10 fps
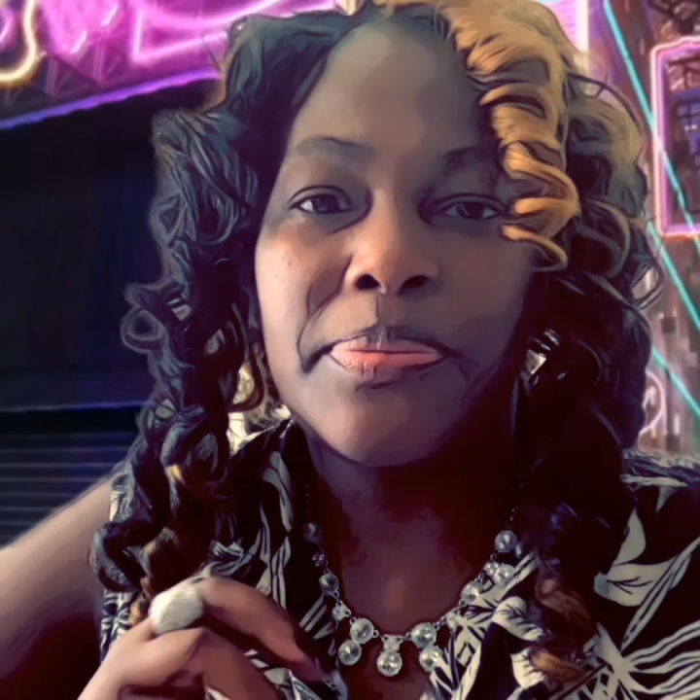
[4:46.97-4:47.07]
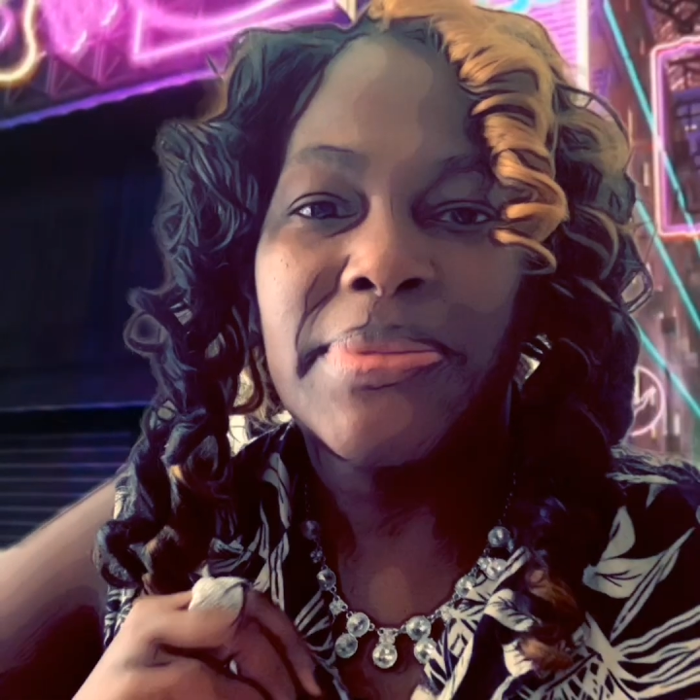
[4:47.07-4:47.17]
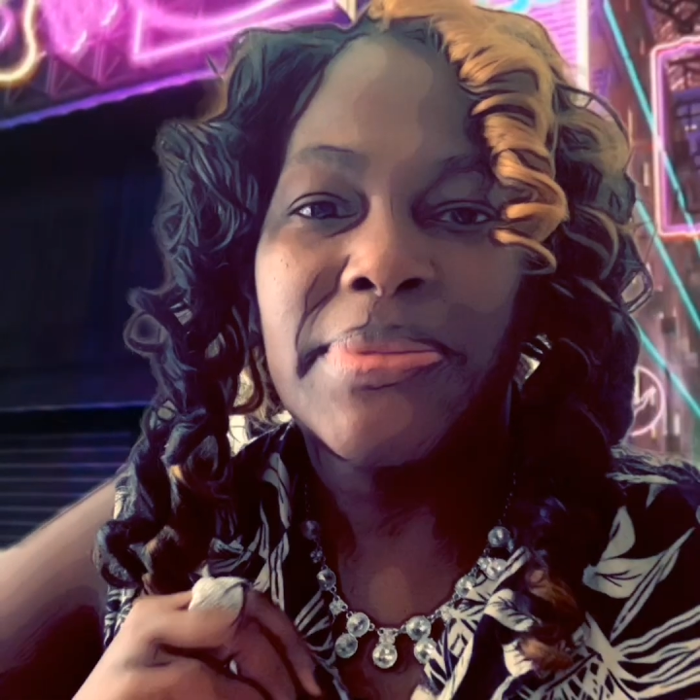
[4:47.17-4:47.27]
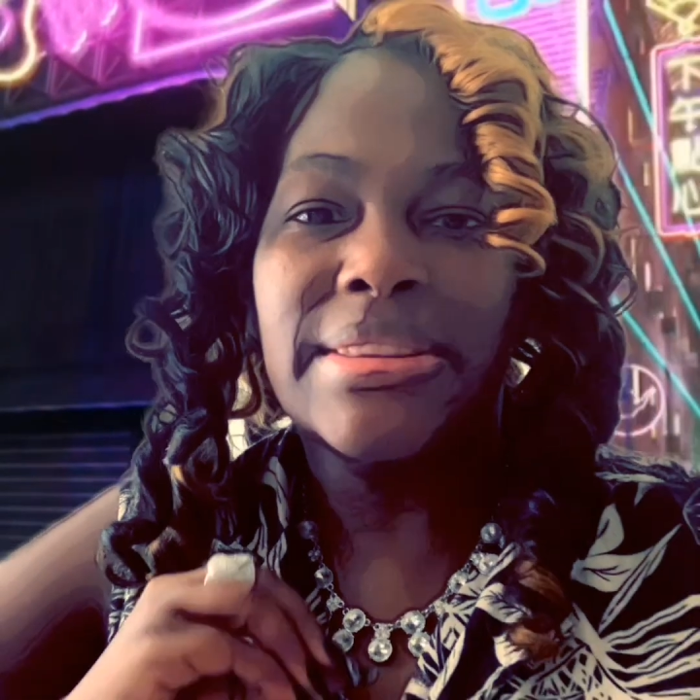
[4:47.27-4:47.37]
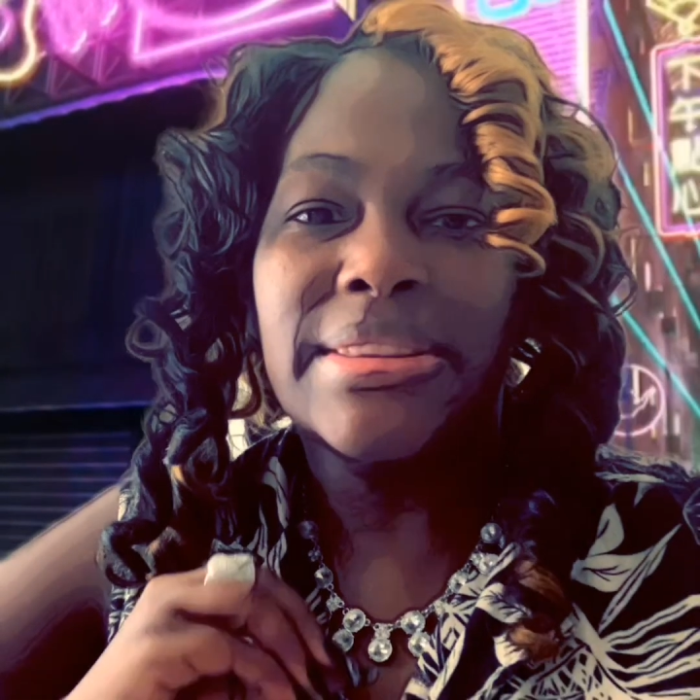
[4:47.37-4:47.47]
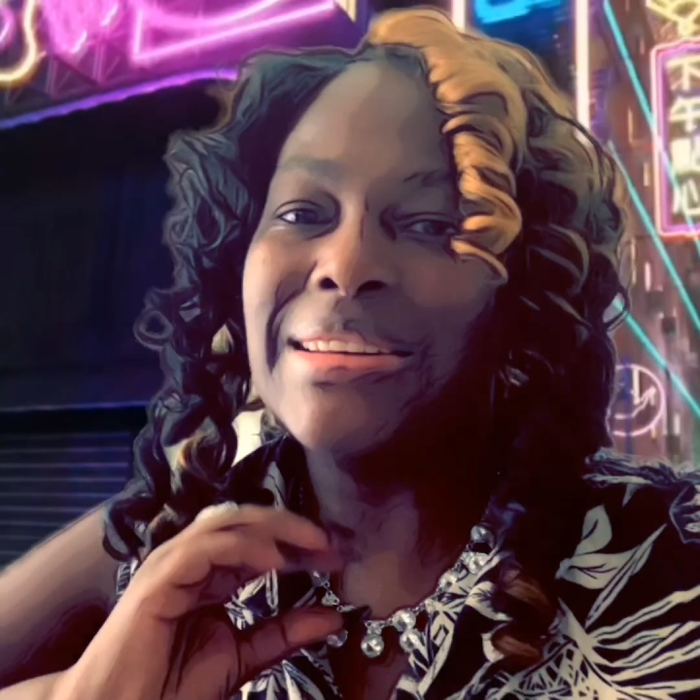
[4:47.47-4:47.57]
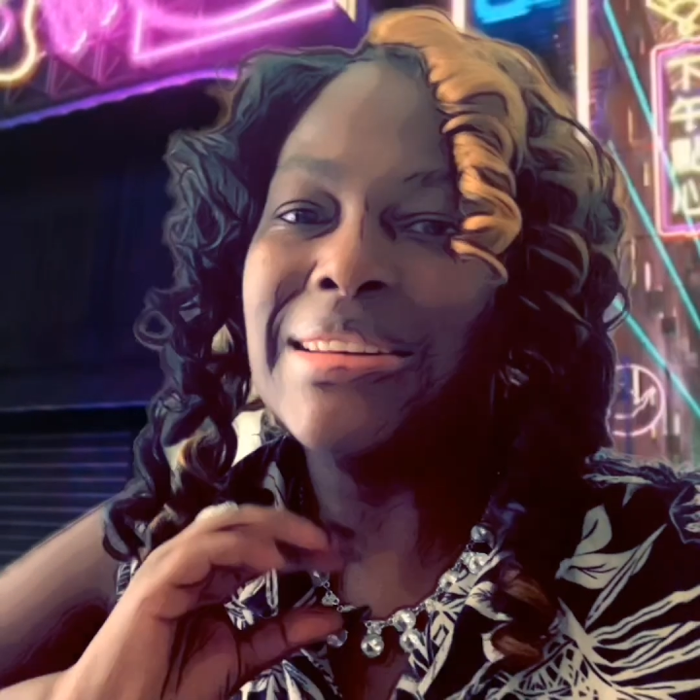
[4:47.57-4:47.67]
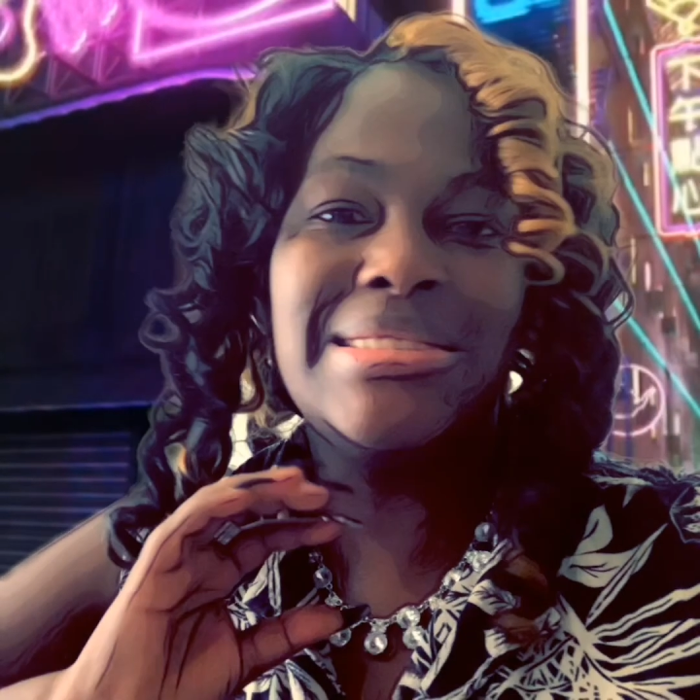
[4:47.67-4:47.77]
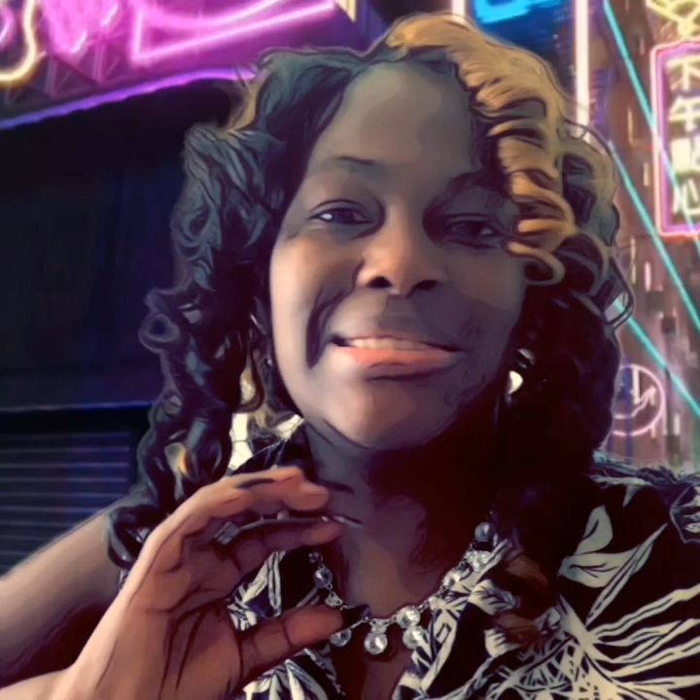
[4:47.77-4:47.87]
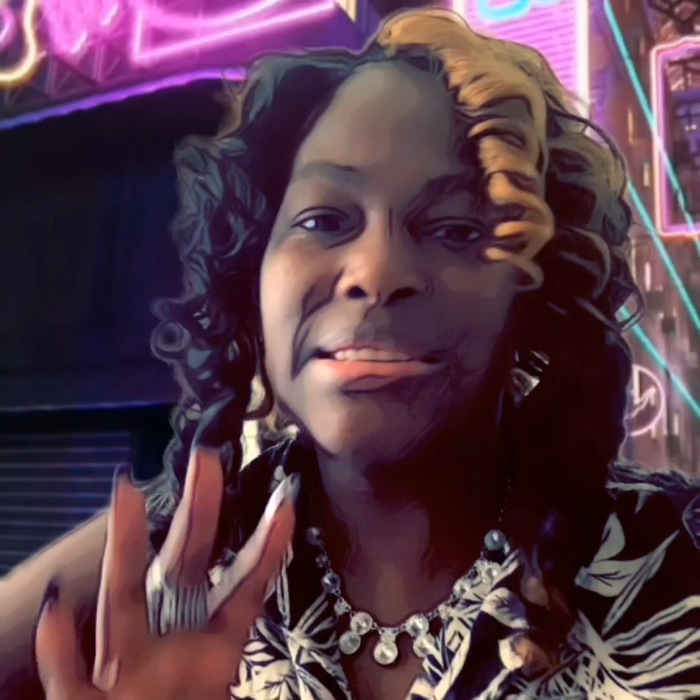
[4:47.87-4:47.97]
that
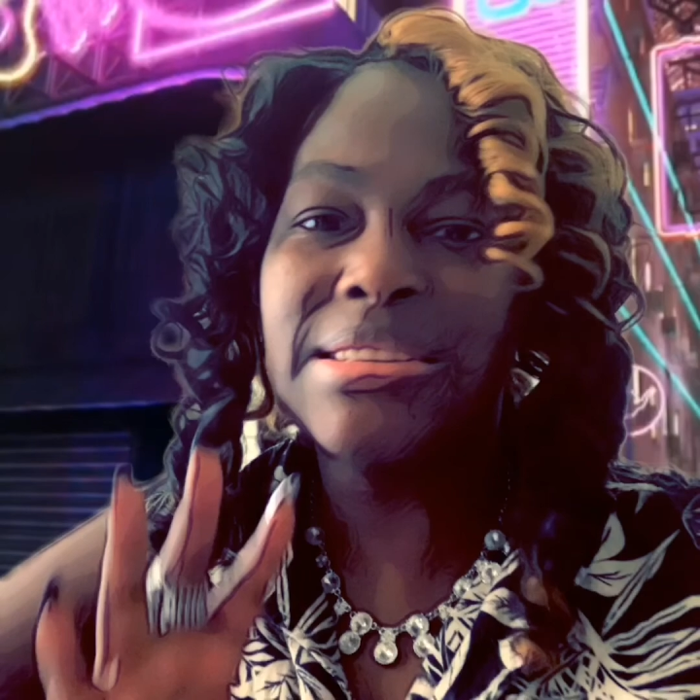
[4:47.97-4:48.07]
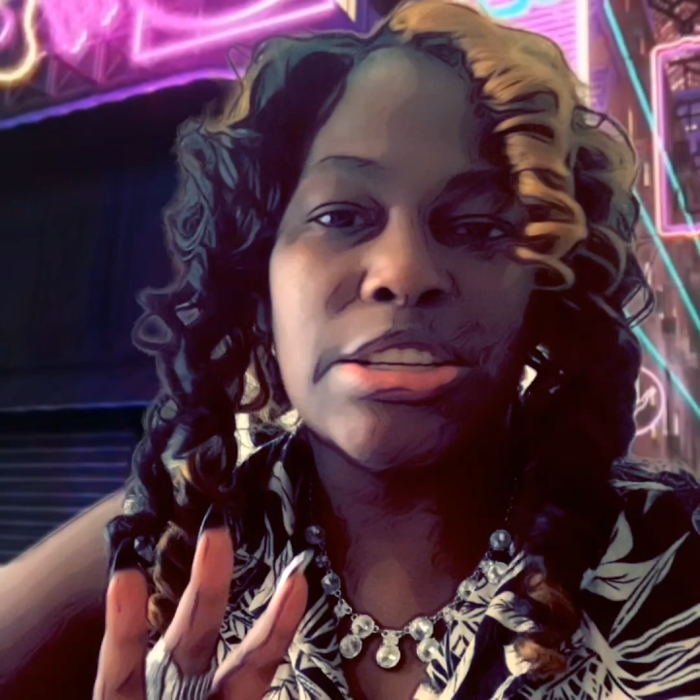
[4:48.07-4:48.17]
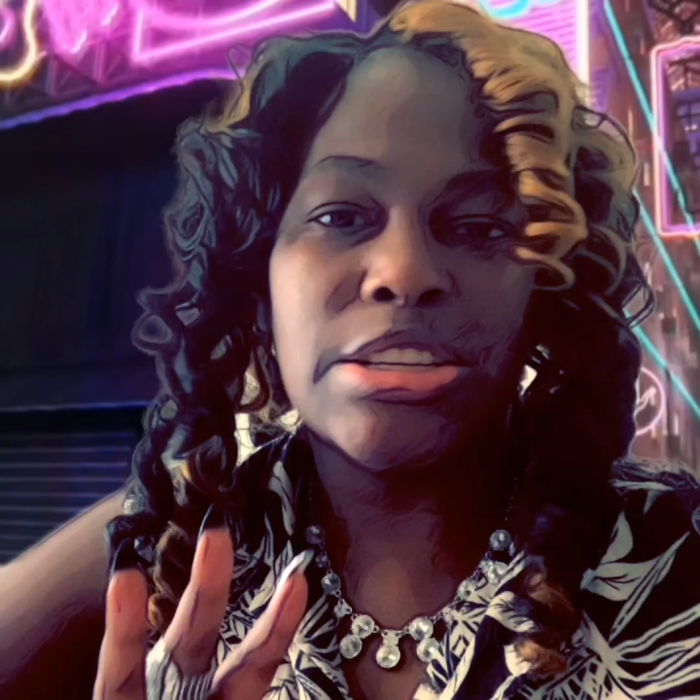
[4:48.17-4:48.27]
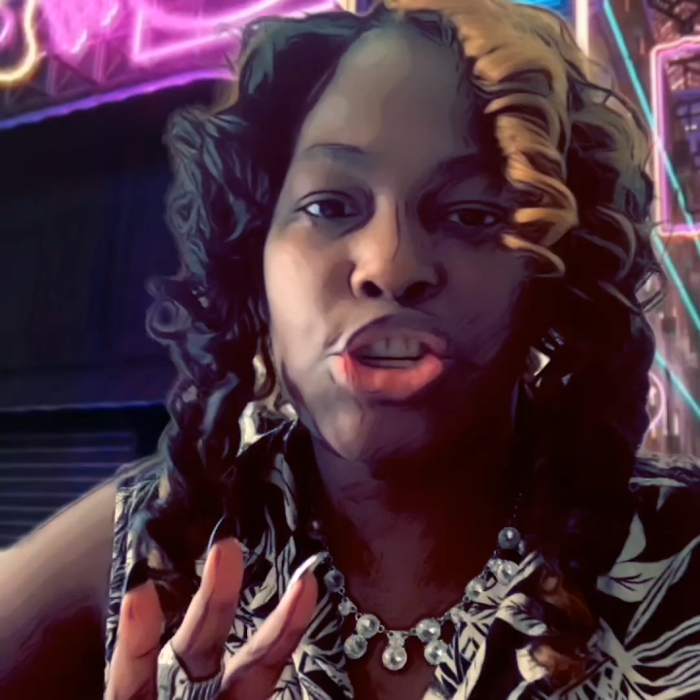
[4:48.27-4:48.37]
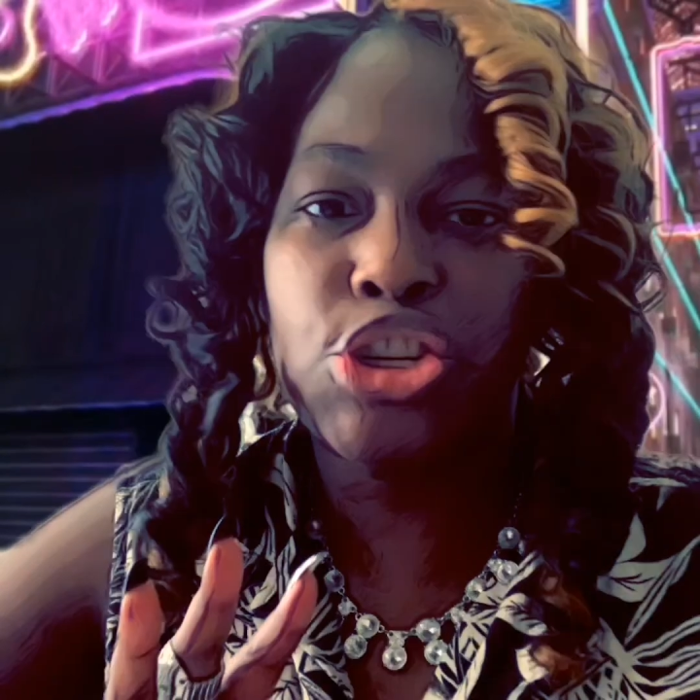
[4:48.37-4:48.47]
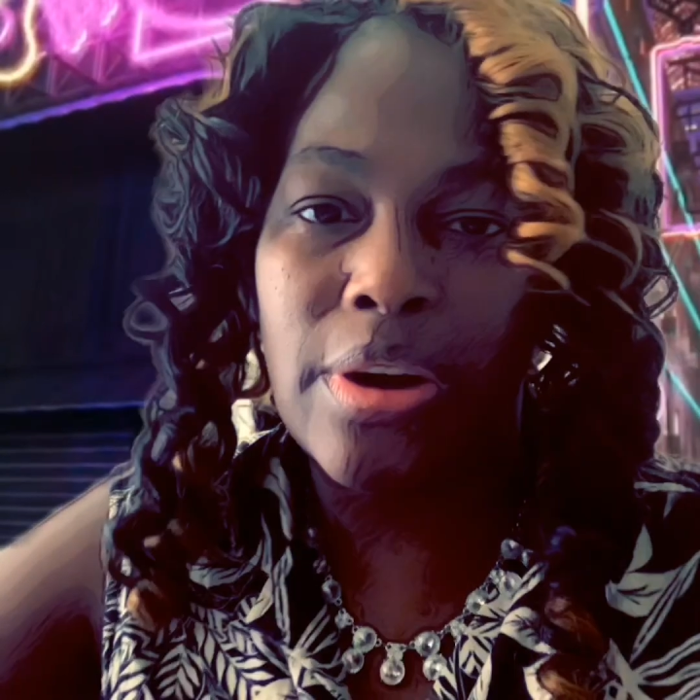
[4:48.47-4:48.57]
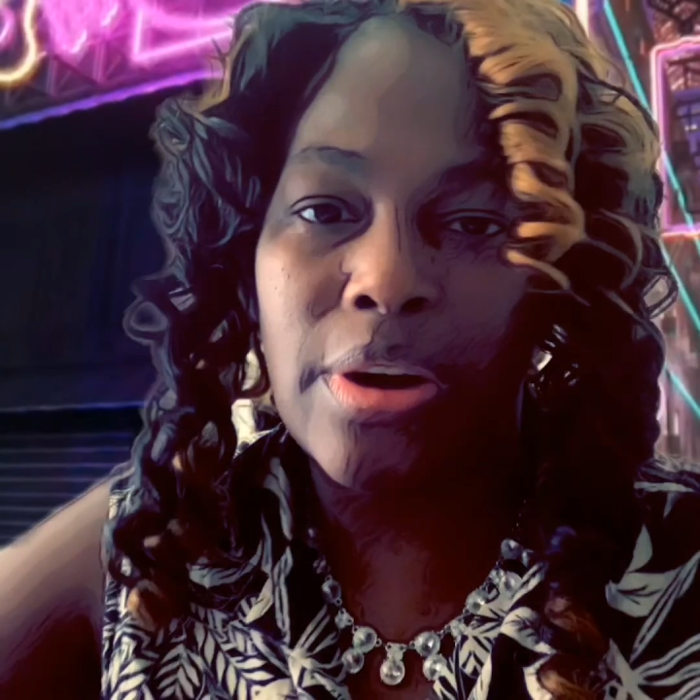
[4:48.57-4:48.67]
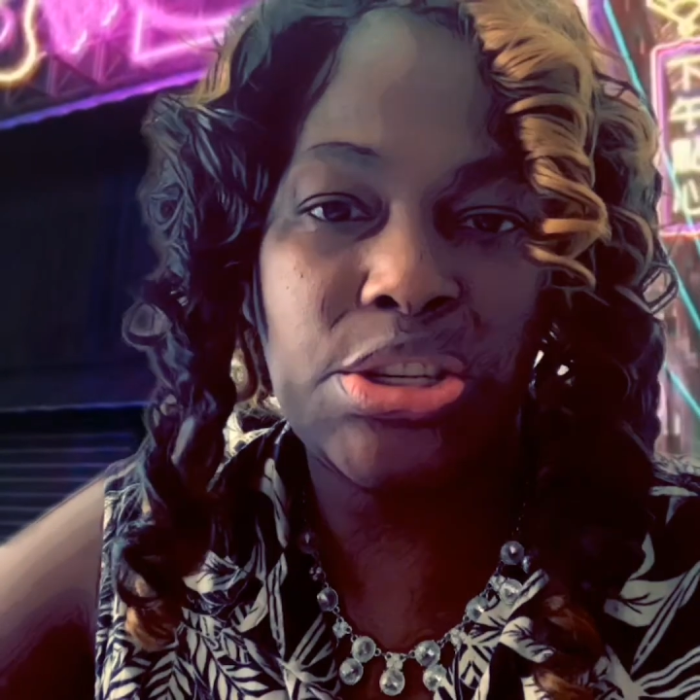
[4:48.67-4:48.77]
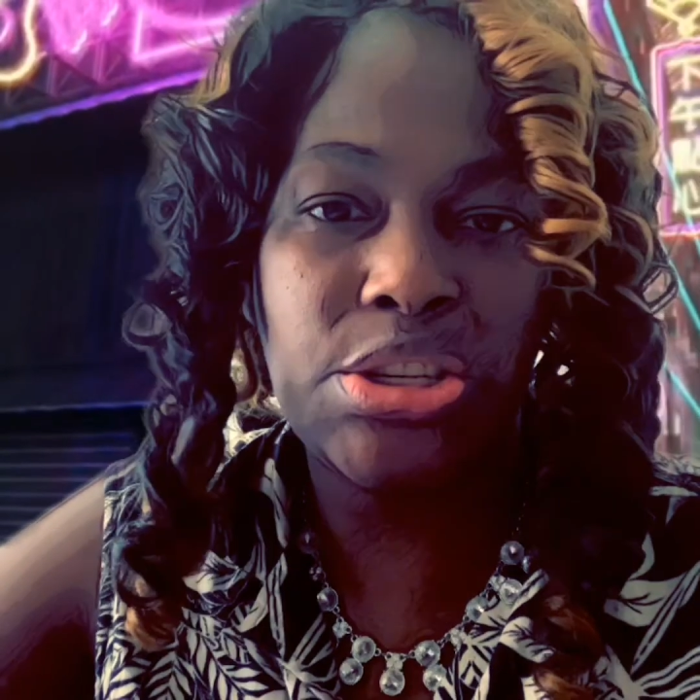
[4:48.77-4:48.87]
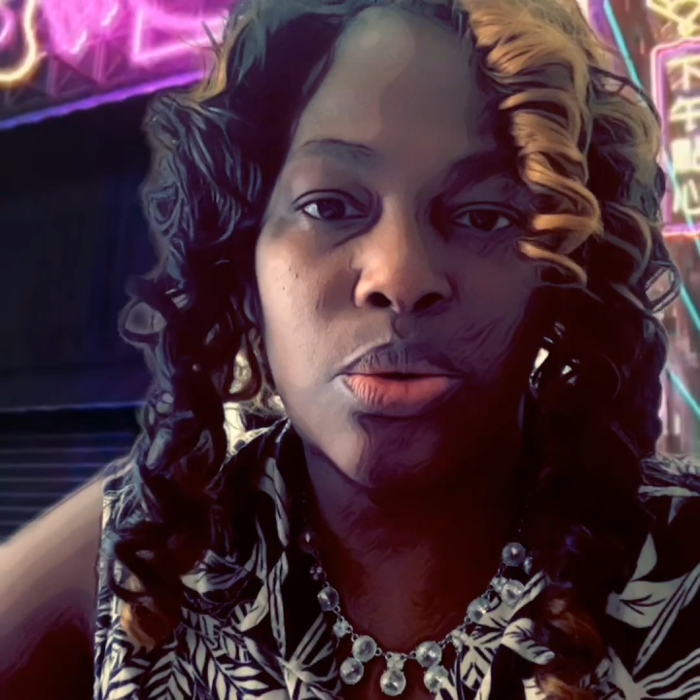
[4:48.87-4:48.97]
doesn't stress you.